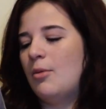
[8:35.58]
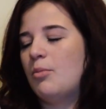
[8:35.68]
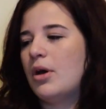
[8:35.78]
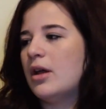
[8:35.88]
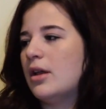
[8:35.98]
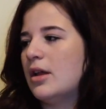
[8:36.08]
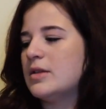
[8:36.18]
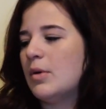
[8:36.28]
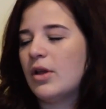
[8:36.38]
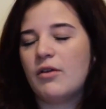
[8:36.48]
But it's
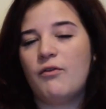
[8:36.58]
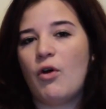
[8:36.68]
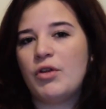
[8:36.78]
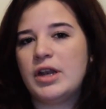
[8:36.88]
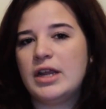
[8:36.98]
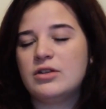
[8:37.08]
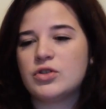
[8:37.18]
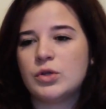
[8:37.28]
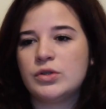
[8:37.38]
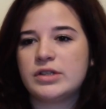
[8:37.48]
about like fallen
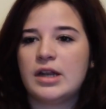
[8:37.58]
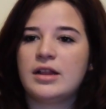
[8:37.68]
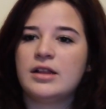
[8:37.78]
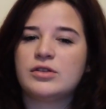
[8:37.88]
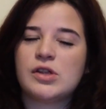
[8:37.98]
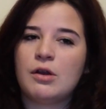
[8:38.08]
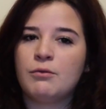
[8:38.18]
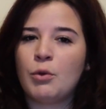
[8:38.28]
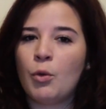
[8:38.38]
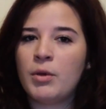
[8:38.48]
angels, and I think there's a lot
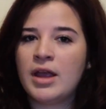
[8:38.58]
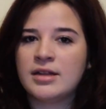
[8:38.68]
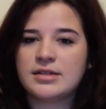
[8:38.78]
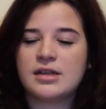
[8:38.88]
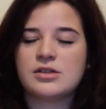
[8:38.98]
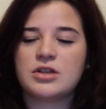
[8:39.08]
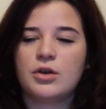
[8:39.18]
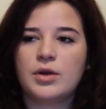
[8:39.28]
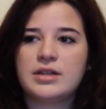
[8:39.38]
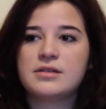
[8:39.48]
of romance, and
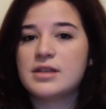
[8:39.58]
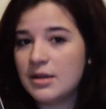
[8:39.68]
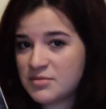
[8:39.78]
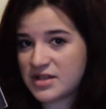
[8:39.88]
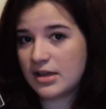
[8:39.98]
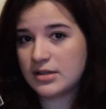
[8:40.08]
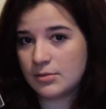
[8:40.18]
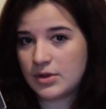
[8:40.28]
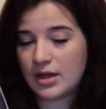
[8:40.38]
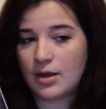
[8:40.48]
so it seems like
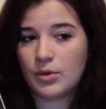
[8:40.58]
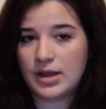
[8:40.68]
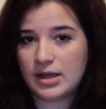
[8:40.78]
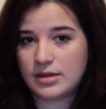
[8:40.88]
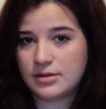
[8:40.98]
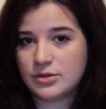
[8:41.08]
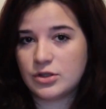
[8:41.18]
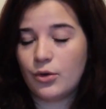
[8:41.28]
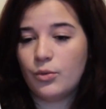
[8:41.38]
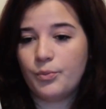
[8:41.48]
something I would like.
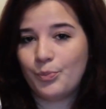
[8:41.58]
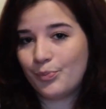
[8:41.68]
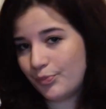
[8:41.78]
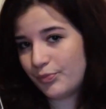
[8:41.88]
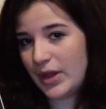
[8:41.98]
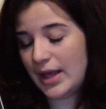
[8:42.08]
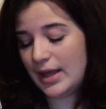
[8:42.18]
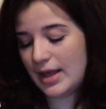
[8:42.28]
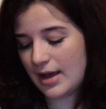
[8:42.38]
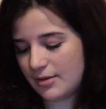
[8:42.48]
So,
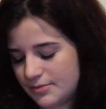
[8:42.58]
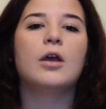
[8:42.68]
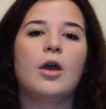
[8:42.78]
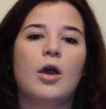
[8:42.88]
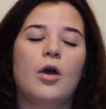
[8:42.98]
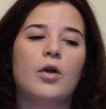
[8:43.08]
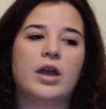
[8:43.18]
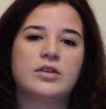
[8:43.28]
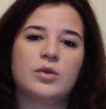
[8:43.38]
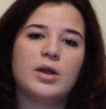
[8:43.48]
yeah.
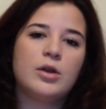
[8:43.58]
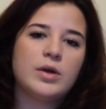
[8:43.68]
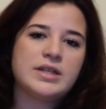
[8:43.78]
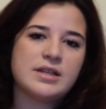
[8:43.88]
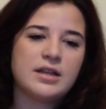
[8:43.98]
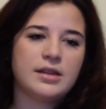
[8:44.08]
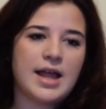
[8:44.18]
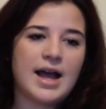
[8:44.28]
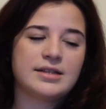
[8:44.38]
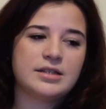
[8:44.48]
Okay, so I know I said
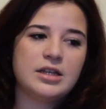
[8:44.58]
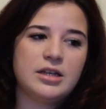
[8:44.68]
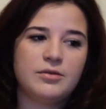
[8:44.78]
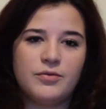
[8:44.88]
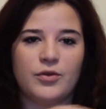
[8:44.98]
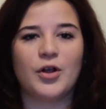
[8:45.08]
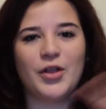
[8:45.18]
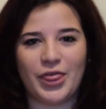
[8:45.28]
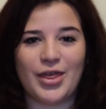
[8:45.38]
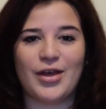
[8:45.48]
lastly for
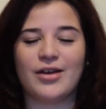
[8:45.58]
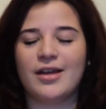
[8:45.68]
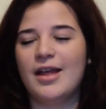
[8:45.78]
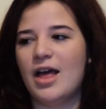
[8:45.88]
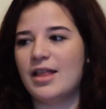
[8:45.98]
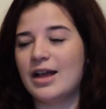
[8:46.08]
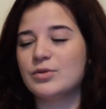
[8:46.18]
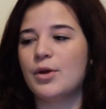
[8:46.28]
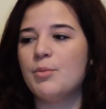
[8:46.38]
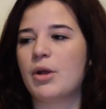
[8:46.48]
the
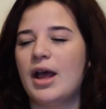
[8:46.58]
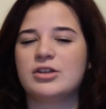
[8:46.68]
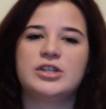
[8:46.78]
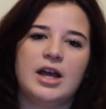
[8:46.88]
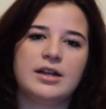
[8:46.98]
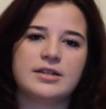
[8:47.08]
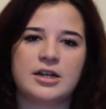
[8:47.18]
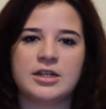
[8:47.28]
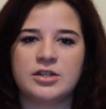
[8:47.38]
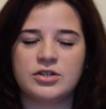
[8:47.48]
last one, but actually I
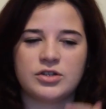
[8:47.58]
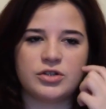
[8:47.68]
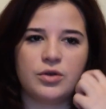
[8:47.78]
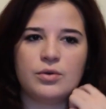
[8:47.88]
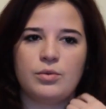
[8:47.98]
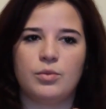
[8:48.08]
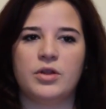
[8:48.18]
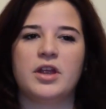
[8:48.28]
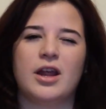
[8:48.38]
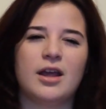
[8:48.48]
decided to just show
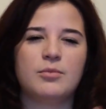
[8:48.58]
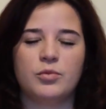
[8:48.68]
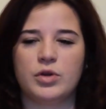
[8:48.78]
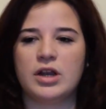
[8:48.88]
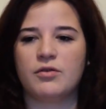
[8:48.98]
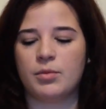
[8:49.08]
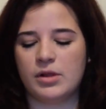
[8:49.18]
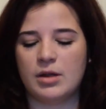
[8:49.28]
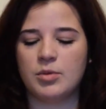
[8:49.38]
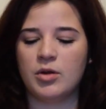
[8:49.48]
one that I'm reading from the
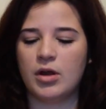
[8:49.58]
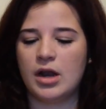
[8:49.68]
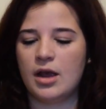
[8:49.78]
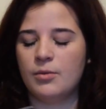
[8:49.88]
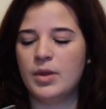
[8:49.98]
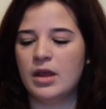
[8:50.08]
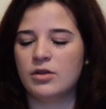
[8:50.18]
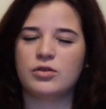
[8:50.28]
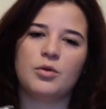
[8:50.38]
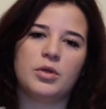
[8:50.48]
library right now.
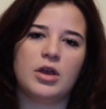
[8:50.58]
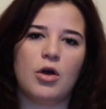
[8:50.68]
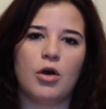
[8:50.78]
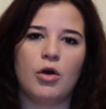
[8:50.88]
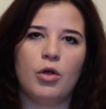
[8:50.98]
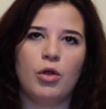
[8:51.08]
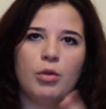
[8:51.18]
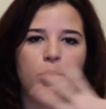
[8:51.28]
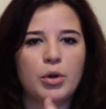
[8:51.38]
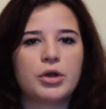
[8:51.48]
It's not really a haul
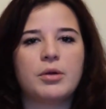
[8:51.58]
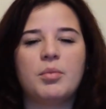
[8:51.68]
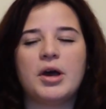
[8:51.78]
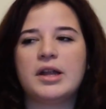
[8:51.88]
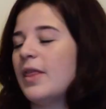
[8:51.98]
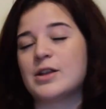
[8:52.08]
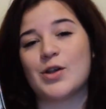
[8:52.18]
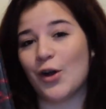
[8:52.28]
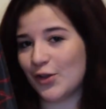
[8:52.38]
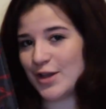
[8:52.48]
book, but that's
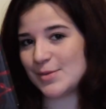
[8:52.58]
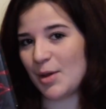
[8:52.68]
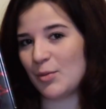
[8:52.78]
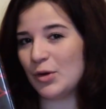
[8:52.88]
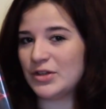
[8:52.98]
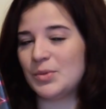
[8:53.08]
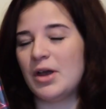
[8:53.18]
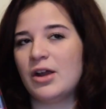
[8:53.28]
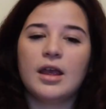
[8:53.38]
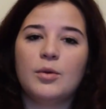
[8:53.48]
Heartless by Marissa
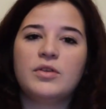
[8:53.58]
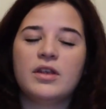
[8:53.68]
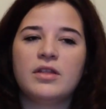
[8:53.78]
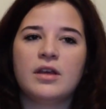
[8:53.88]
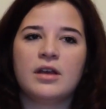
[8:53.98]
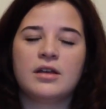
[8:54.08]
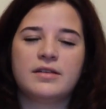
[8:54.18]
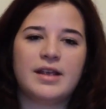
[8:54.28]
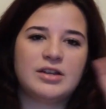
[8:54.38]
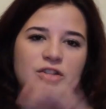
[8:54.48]
Meyer. It was in the
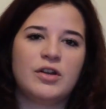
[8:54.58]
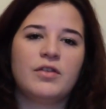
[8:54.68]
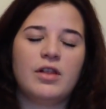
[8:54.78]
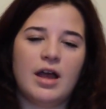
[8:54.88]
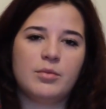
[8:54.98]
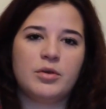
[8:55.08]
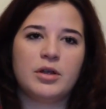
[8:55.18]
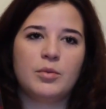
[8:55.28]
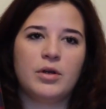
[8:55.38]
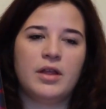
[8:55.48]
section of the
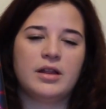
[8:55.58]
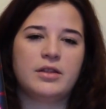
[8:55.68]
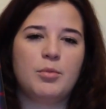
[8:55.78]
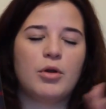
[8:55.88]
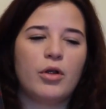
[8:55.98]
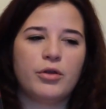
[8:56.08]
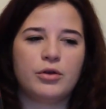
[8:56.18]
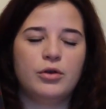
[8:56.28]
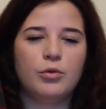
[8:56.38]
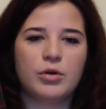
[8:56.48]
library where like they put all their
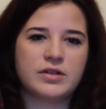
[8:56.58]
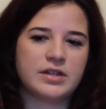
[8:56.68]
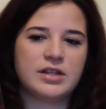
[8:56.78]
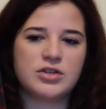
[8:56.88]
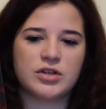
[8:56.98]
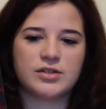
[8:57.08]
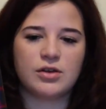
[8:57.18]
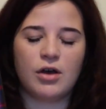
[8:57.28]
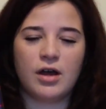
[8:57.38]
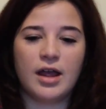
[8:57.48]
new books that they just
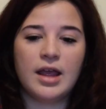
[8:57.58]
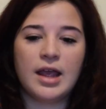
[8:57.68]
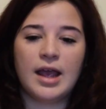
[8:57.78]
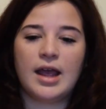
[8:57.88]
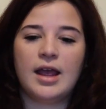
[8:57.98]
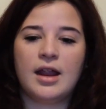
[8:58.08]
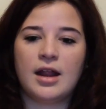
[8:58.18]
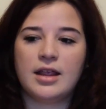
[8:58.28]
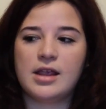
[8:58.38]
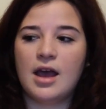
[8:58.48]
got,
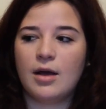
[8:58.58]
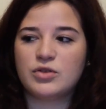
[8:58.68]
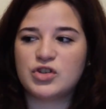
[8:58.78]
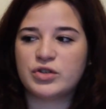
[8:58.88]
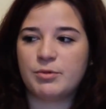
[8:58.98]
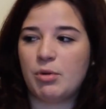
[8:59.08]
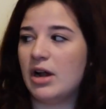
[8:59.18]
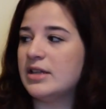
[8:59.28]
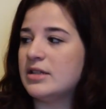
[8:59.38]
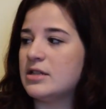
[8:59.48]
and yeah, I was just
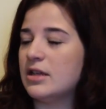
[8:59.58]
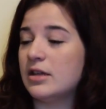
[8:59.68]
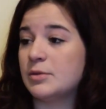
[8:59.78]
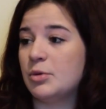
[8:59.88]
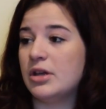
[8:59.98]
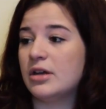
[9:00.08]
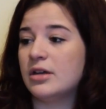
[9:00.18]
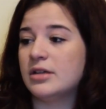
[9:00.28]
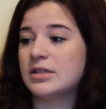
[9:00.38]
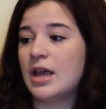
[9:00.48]
surprised to see this
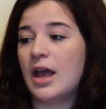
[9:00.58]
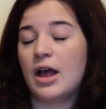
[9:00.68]
because